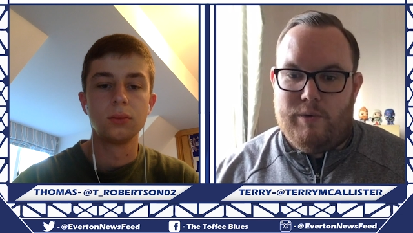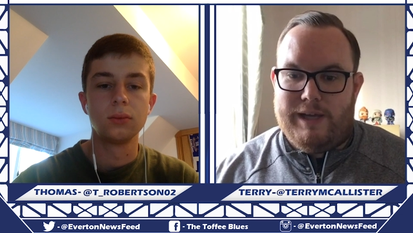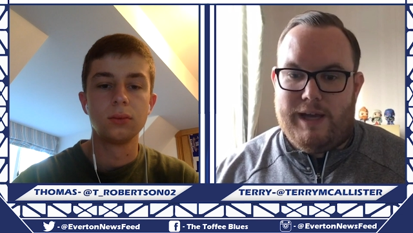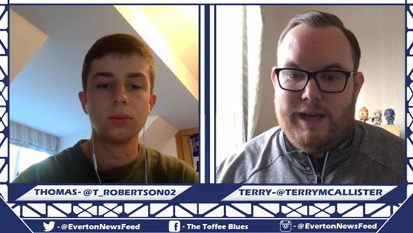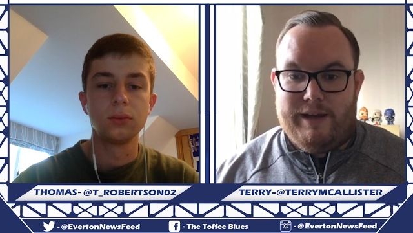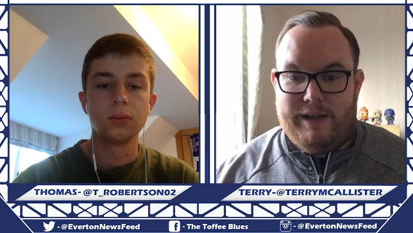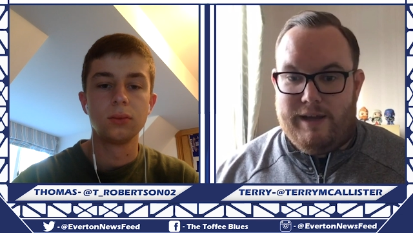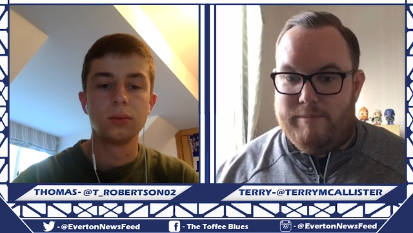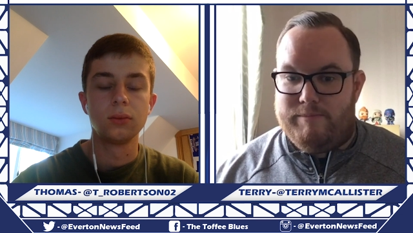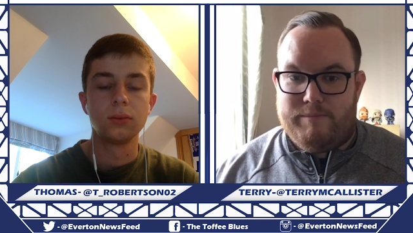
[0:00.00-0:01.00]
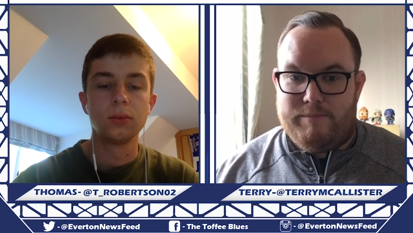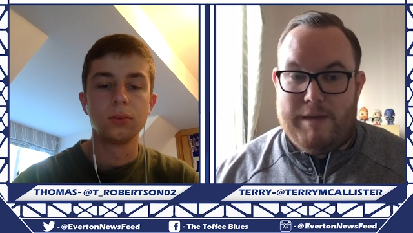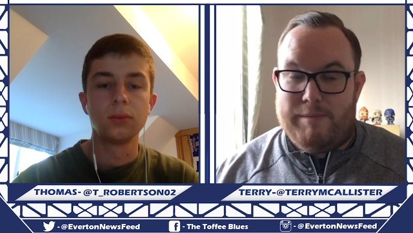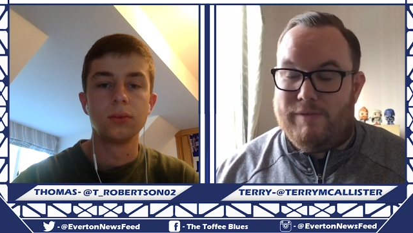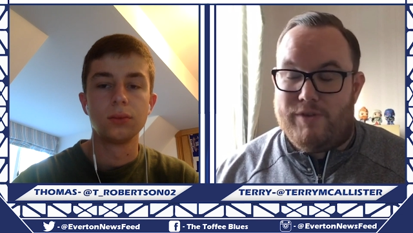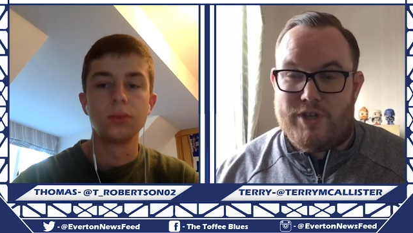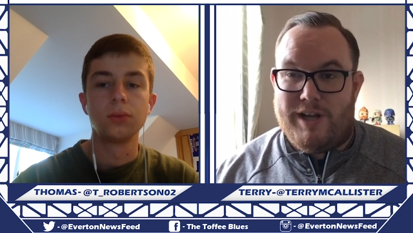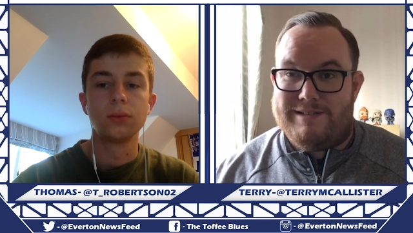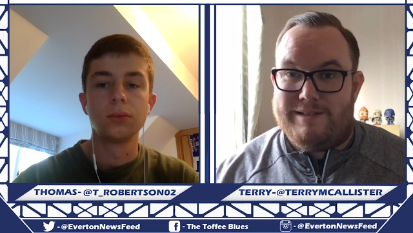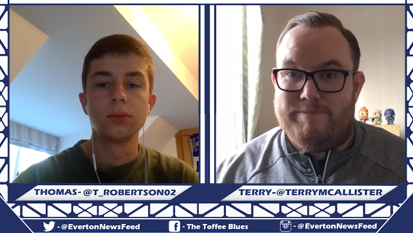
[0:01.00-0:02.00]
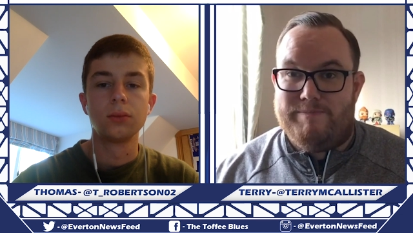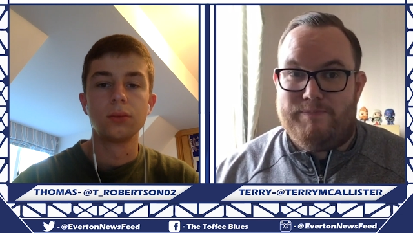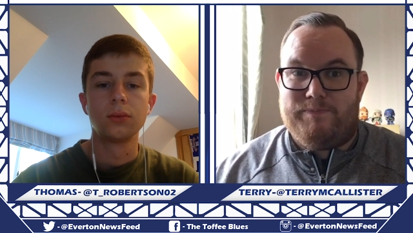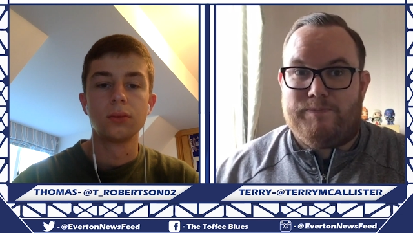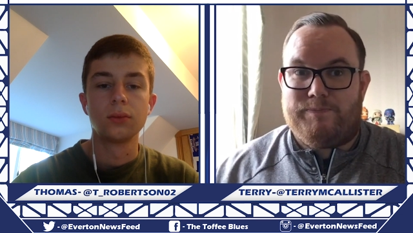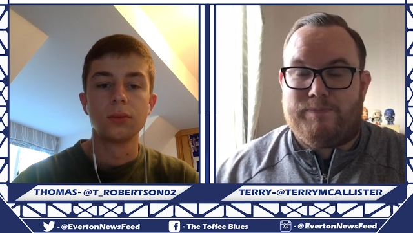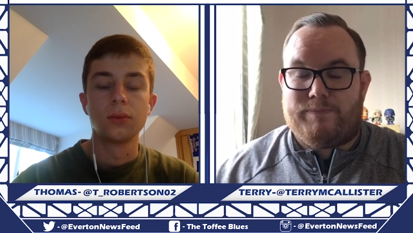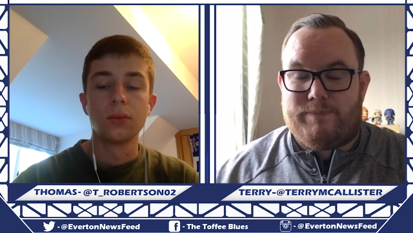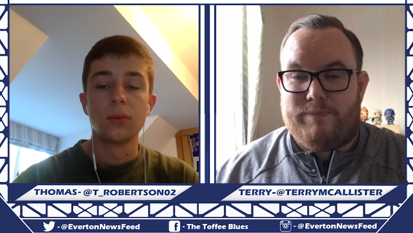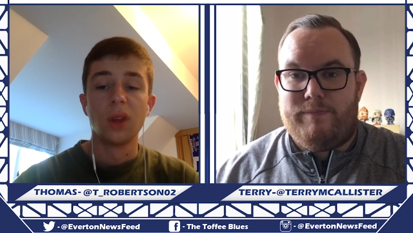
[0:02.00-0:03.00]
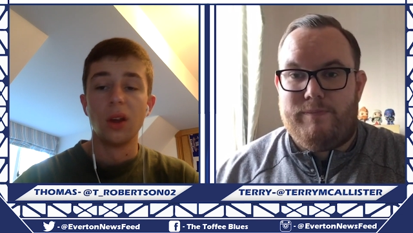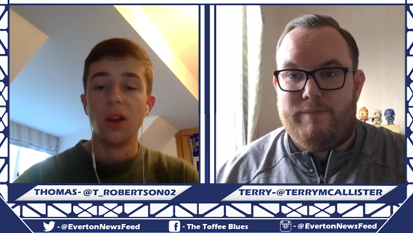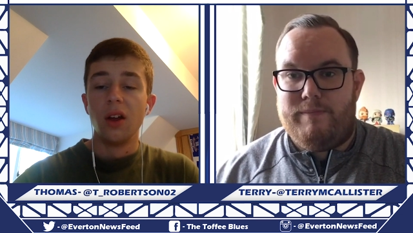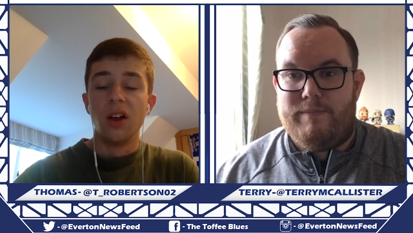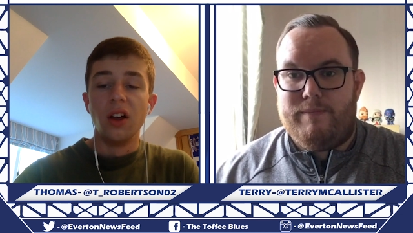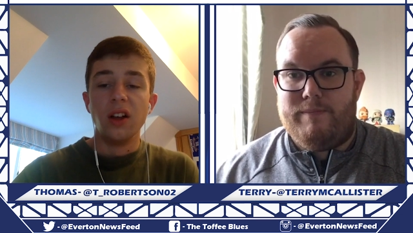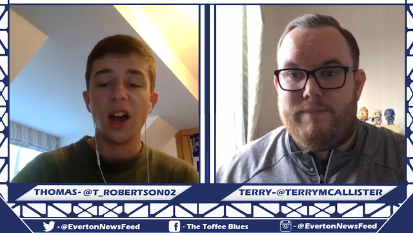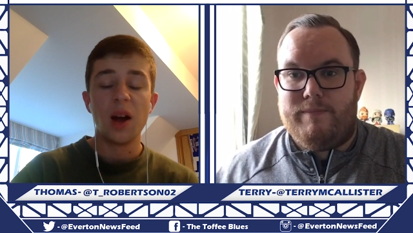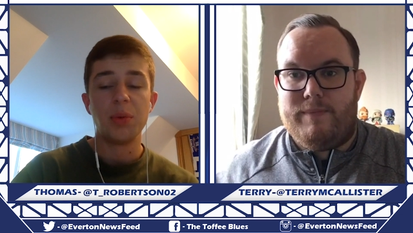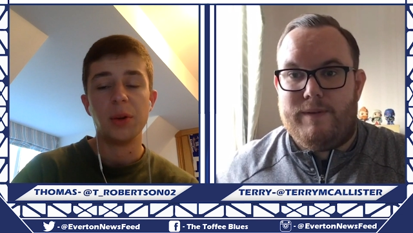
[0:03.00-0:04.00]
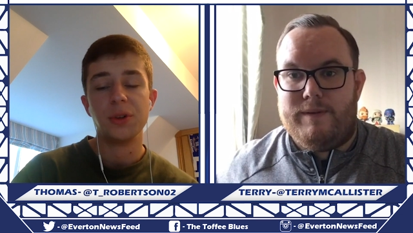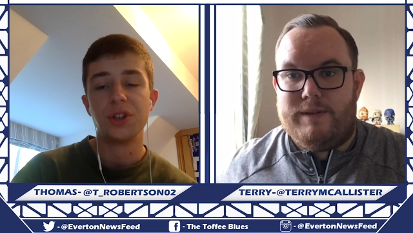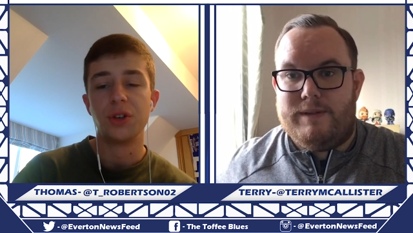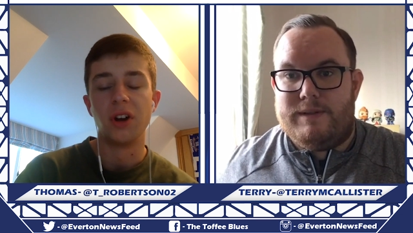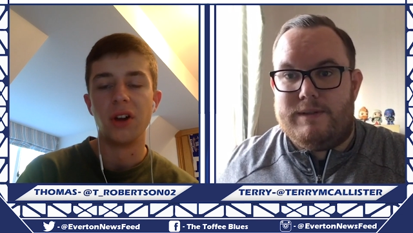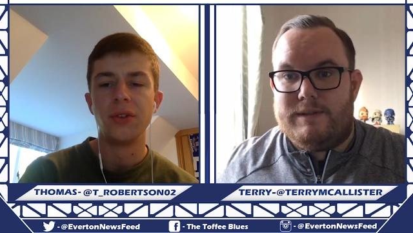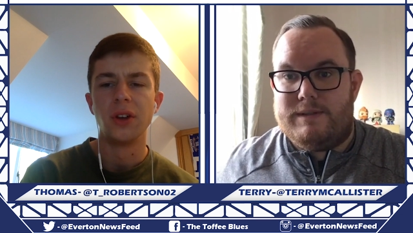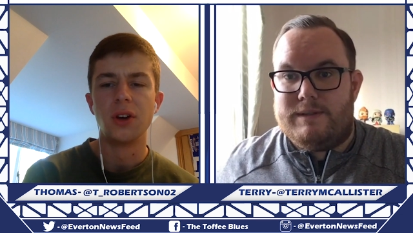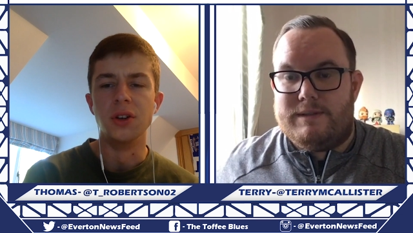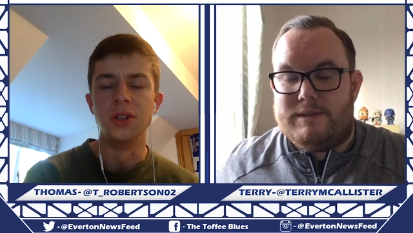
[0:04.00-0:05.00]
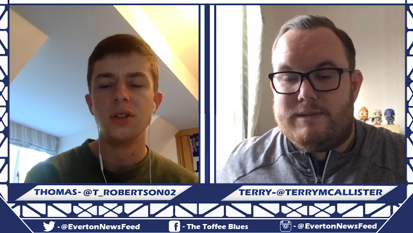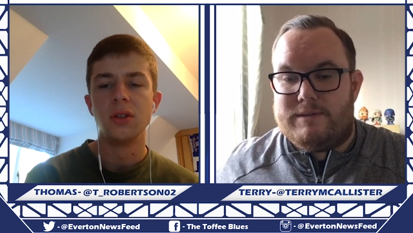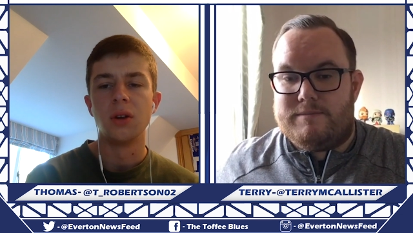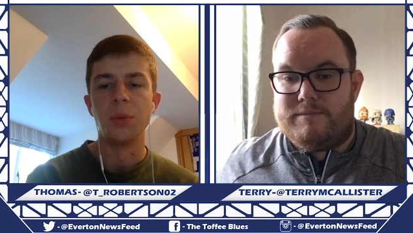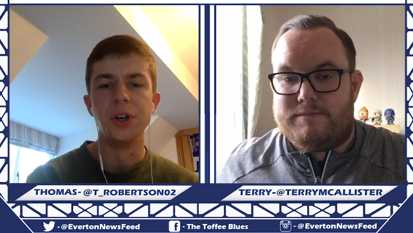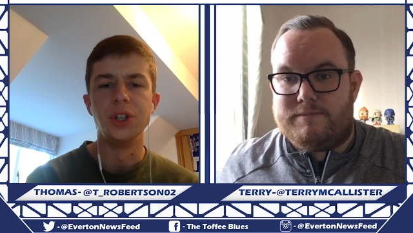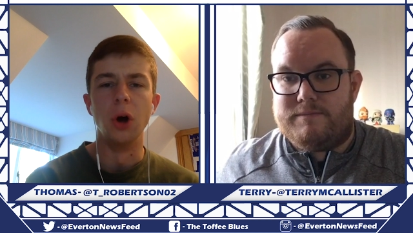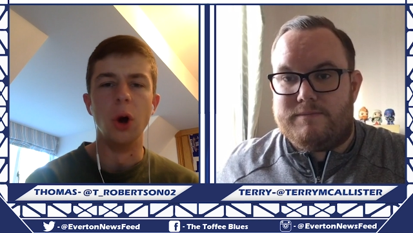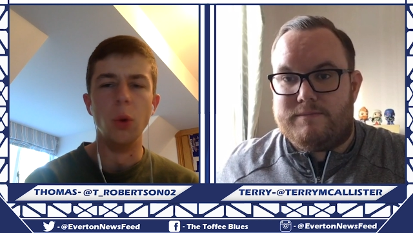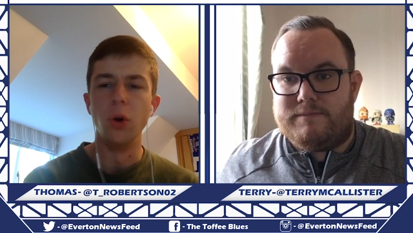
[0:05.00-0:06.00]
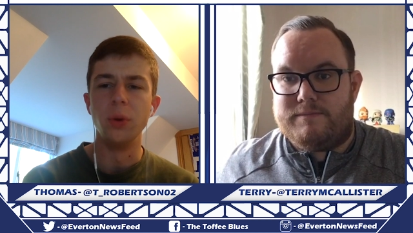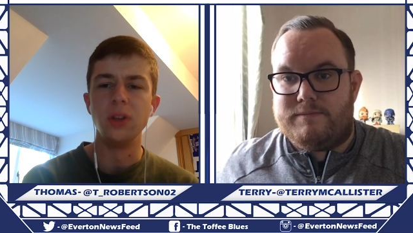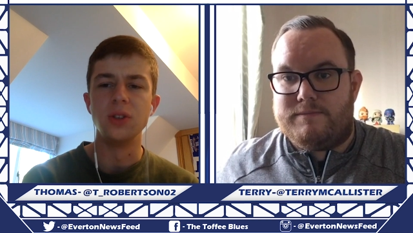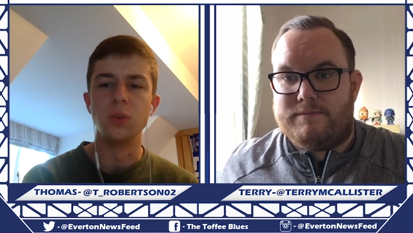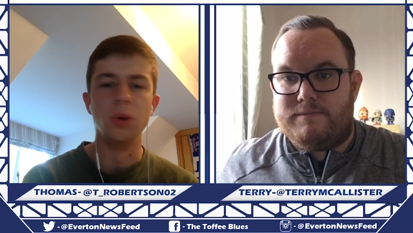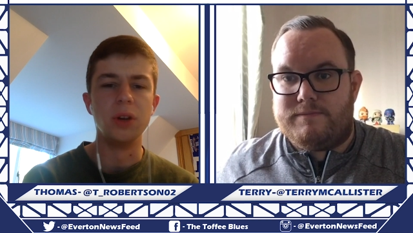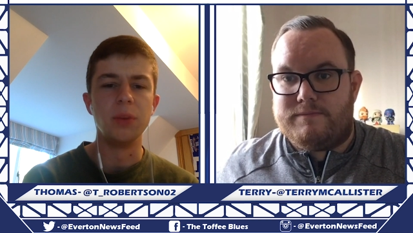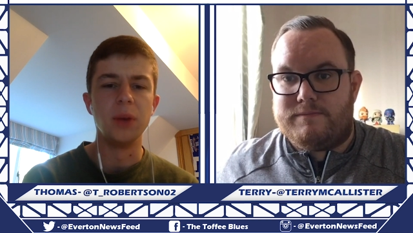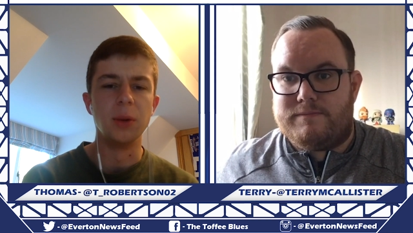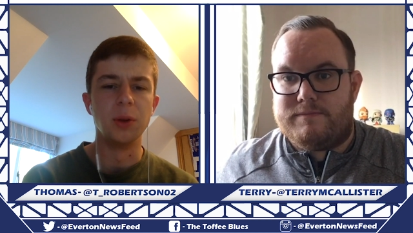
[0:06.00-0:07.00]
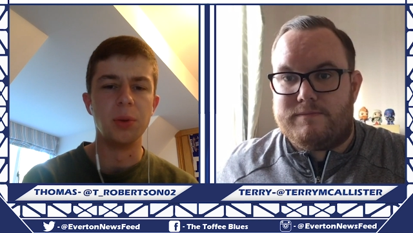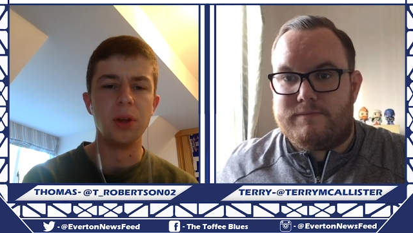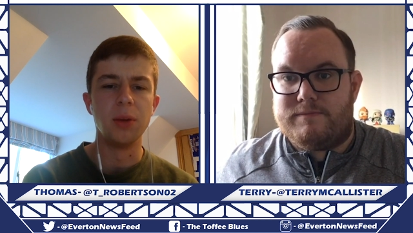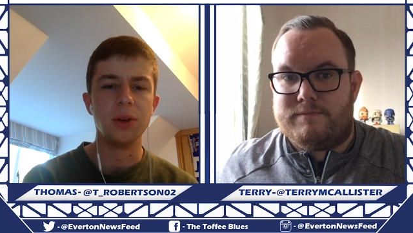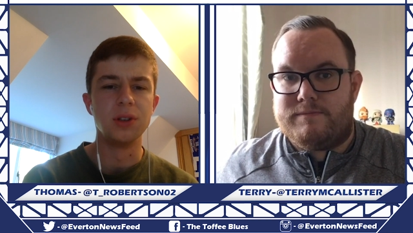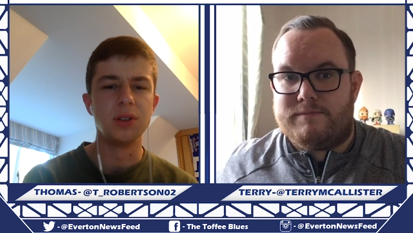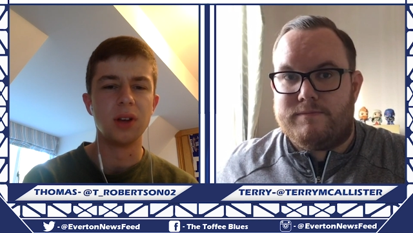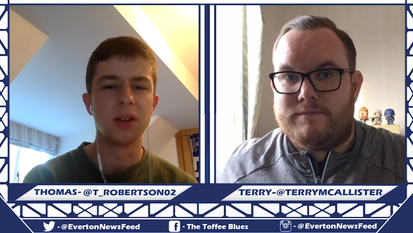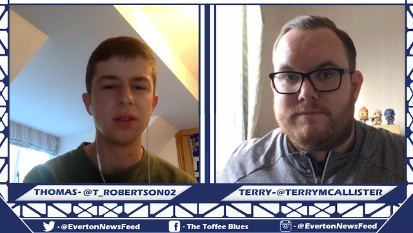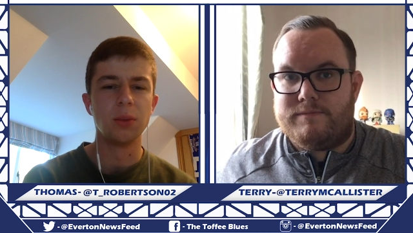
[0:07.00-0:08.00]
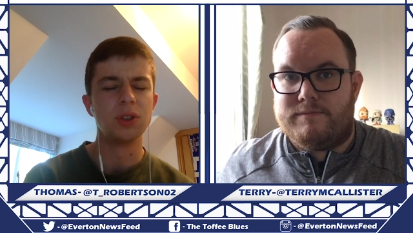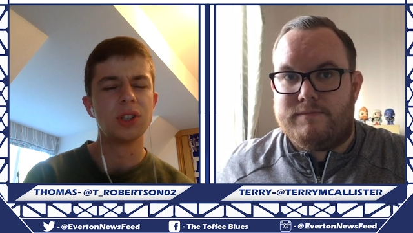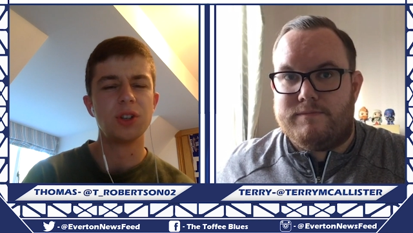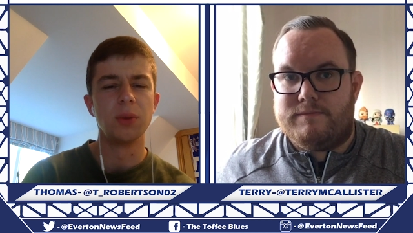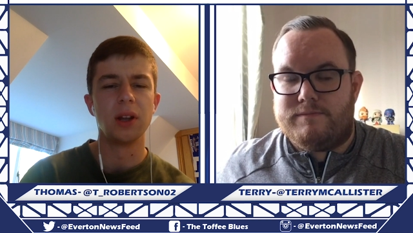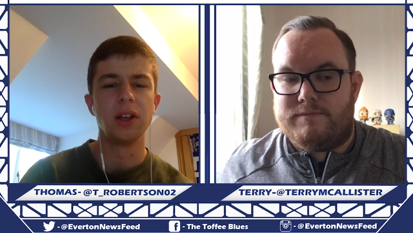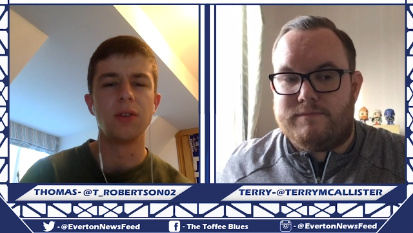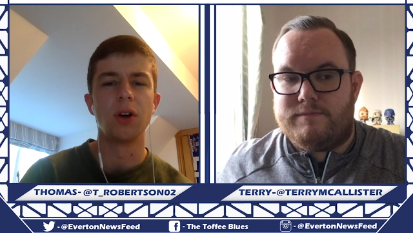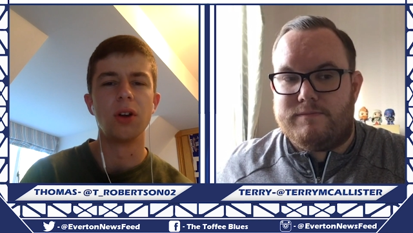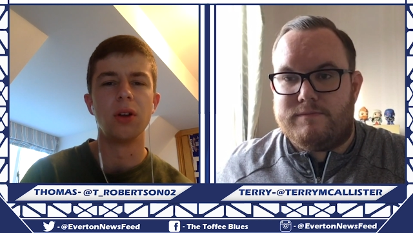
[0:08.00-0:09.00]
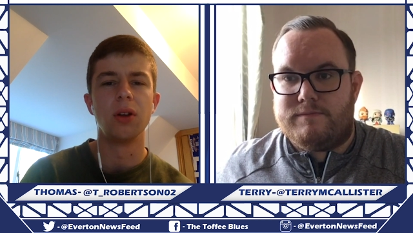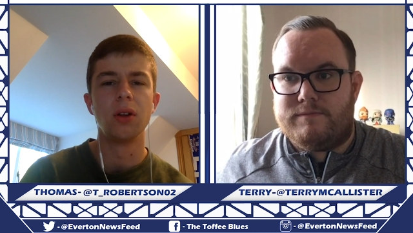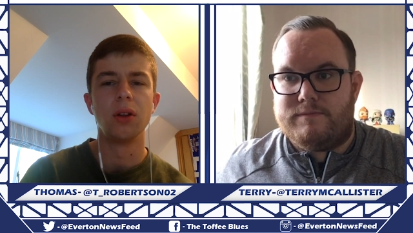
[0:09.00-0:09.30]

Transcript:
Speaker 1: slowly and um, maybe even Schneiderlin.
Speaker 2: Yeah, I pretty much agree on everything because I'm pretty sure Iwobi just won't even be able to play because was there something like you've got to,